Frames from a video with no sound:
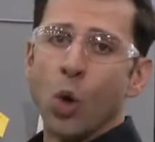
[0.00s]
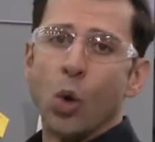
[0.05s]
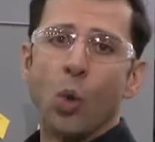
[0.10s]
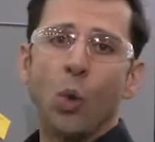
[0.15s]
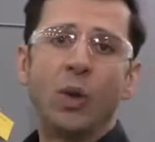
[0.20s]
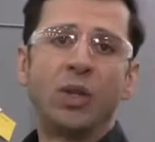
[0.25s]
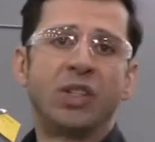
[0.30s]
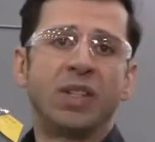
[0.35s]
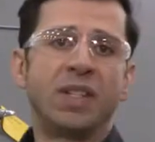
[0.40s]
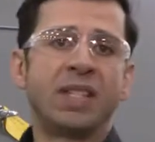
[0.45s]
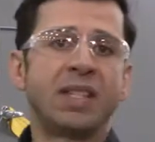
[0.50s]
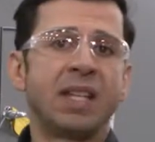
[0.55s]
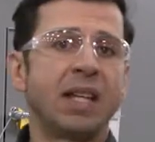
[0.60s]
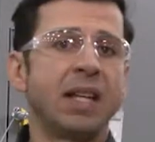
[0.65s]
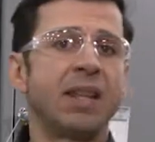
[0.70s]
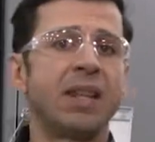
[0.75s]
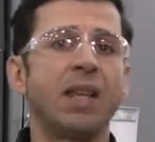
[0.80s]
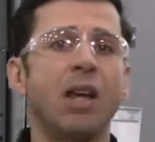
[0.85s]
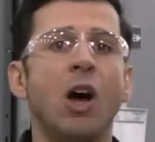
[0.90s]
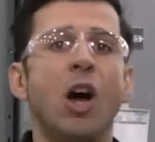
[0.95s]
which is
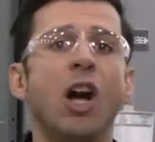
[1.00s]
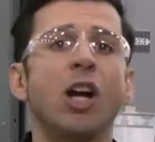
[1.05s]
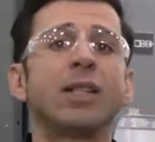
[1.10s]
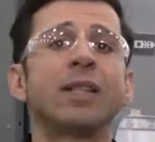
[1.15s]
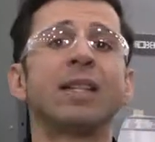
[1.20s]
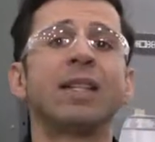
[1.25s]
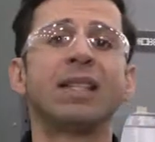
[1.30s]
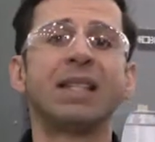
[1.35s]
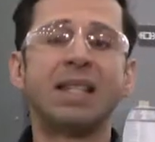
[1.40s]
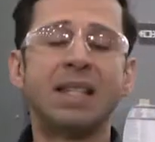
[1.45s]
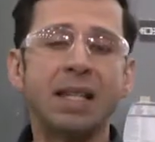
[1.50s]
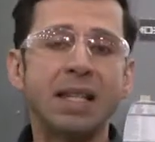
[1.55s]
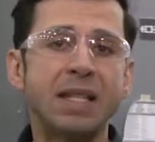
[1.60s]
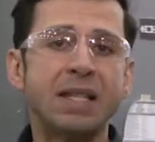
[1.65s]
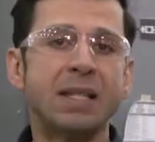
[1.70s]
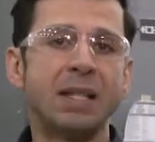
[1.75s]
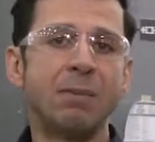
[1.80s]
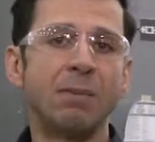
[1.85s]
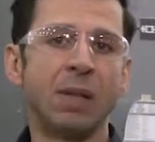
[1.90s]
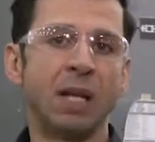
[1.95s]
state-of-the-art
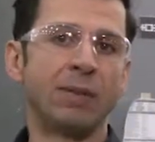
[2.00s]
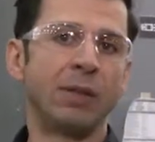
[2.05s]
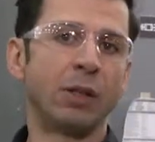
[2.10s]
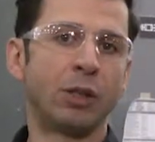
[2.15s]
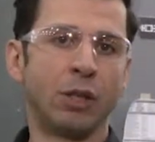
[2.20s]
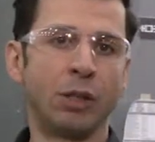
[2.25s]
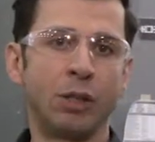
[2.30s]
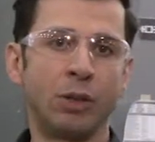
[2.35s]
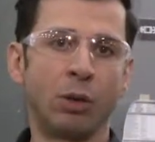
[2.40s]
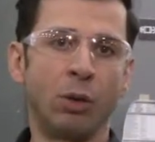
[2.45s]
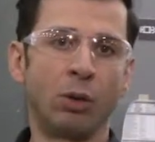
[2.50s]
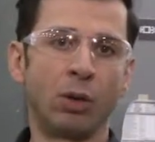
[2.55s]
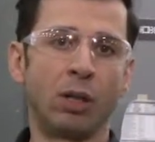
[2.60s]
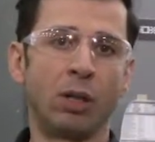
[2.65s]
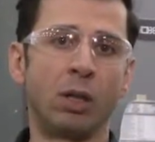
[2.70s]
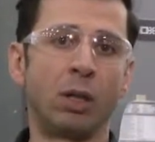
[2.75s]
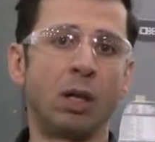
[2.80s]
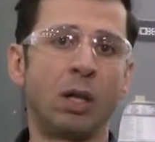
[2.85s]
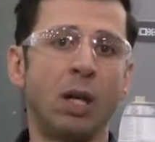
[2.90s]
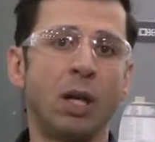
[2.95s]
system-level
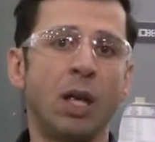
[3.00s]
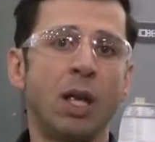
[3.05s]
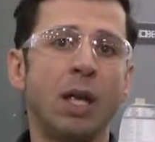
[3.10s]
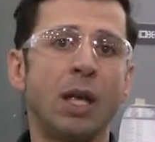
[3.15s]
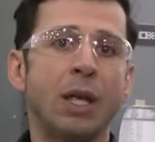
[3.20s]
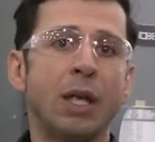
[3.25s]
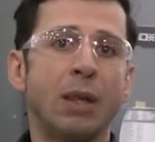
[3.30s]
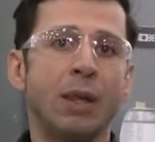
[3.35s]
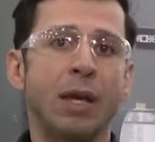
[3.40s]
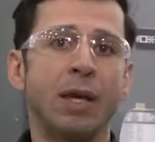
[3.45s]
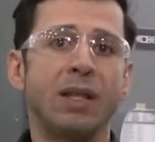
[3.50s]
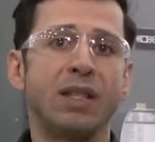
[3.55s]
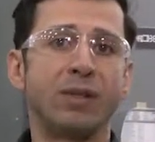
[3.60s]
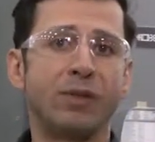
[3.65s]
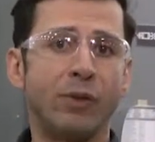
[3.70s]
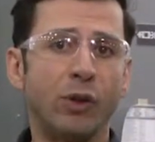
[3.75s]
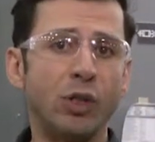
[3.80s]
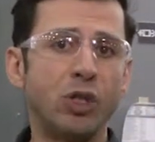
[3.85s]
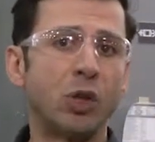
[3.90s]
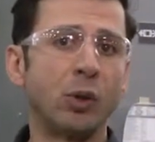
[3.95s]
controller that is
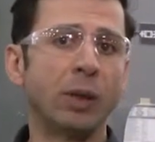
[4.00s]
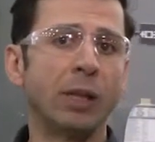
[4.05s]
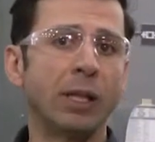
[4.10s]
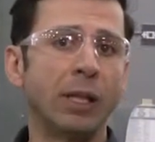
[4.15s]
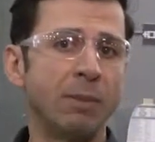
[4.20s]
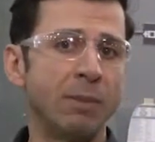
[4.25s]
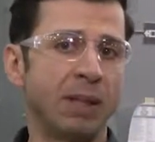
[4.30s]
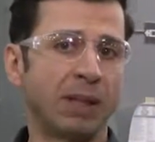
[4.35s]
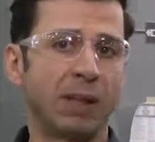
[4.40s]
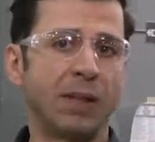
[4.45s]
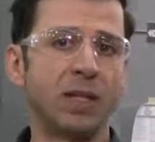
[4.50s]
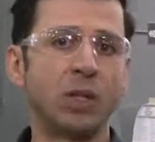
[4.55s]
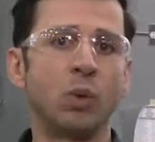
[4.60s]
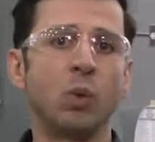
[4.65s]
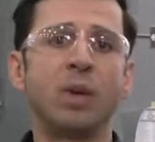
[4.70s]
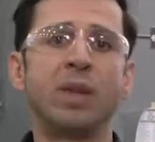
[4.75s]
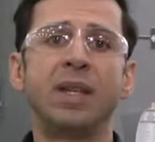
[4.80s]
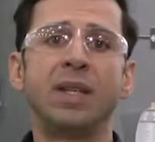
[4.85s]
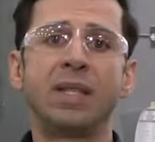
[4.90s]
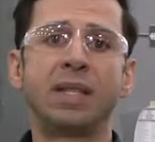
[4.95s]
virtually limitless
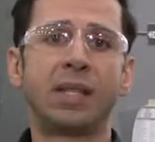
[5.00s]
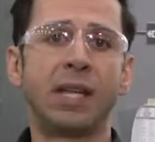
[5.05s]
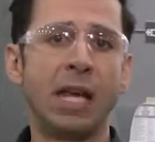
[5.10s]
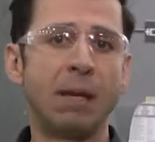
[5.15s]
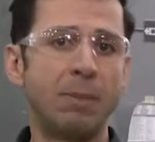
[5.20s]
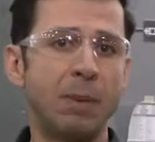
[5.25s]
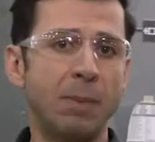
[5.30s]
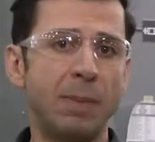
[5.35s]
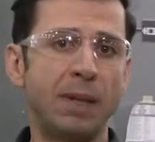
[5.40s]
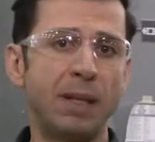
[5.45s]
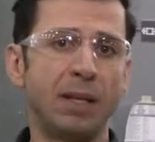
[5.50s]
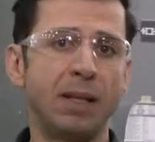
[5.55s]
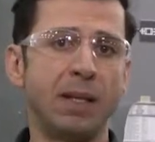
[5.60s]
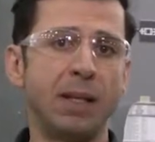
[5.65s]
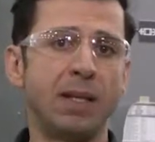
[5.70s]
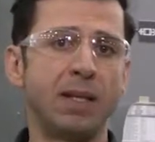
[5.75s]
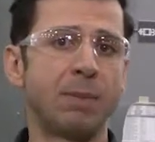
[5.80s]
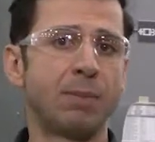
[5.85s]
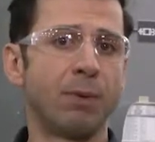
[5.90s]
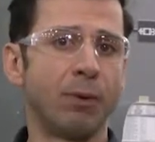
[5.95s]
with its
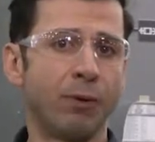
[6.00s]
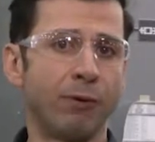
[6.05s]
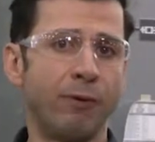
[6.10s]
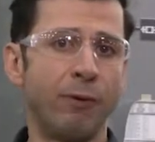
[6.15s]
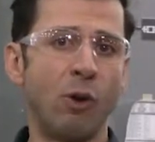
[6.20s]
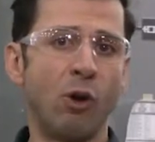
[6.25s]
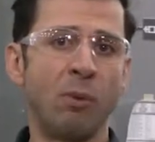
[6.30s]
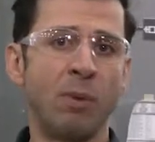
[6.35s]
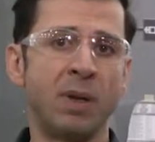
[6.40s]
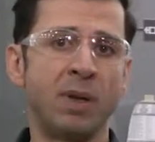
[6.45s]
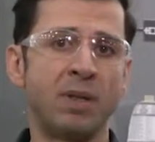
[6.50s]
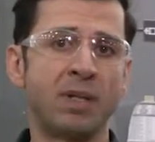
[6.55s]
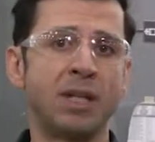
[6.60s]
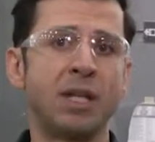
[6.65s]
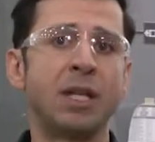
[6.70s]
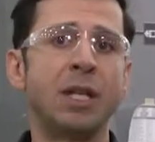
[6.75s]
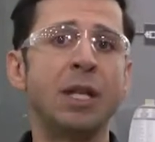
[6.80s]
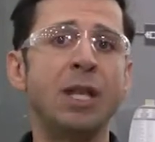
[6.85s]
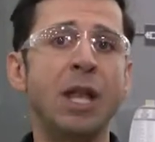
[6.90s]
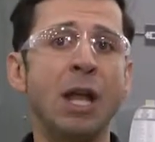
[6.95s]
capabilities, performance,
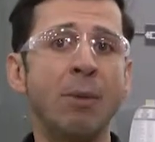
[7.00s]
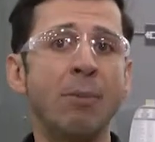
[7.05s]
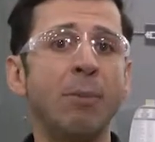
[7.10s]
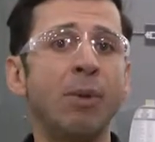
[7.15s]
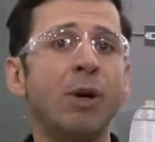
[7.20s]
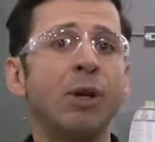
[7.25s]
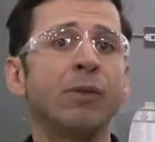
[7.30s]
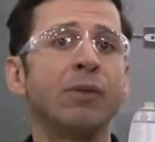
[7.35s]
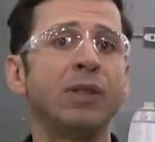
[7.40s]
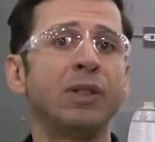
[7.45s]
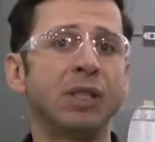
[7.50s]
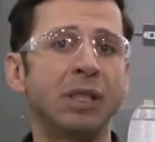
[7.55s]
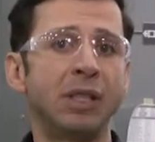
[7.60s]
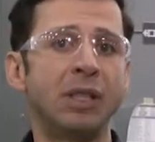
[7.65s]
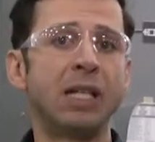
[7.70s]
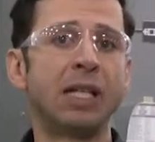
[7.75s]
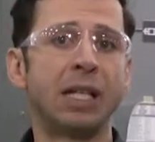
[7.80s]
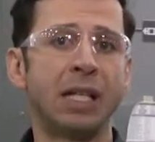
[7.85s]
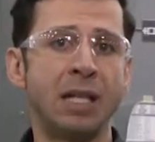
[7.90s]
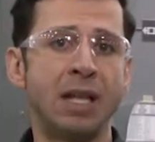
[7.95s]
number of
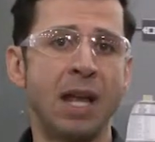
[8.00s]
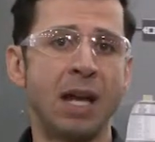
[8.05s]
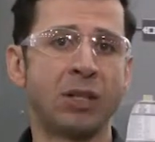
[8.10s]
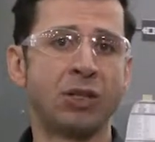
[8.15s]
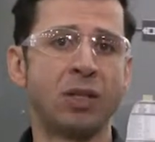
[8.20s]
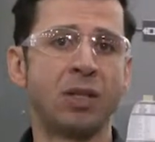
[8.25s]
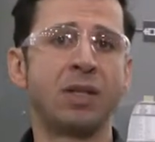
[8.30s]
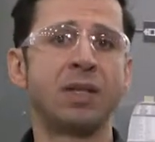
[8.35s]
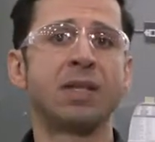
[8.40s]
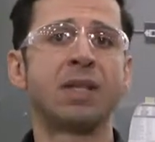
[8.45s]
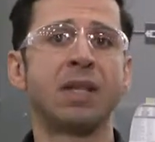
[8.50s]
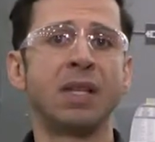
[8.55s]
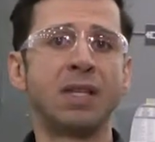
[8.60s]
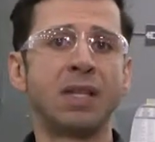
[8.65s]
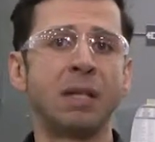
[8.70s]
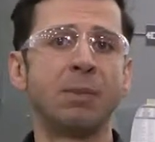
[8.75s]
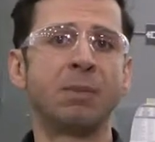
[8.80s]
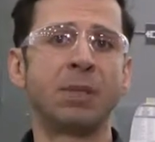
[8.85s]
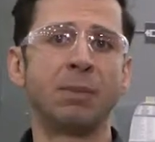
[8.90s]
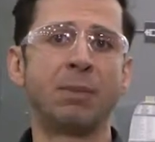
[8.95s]
utility connections,
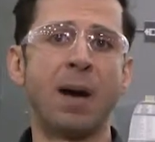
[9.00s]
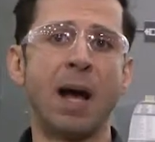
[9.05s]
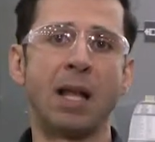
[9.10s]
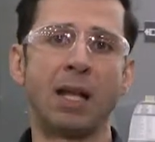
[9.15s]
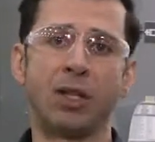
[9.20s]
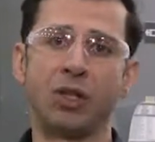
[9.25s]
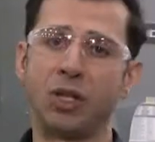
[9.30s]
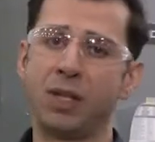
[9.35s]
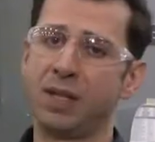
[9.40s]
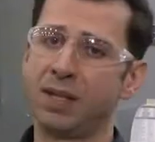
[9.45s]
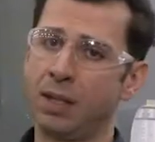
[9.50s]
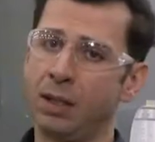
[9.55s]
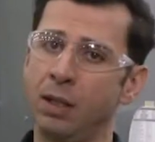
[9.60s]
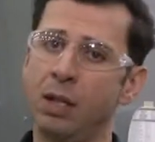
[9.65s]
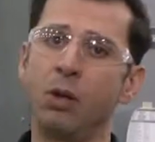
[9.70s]
system topologies, and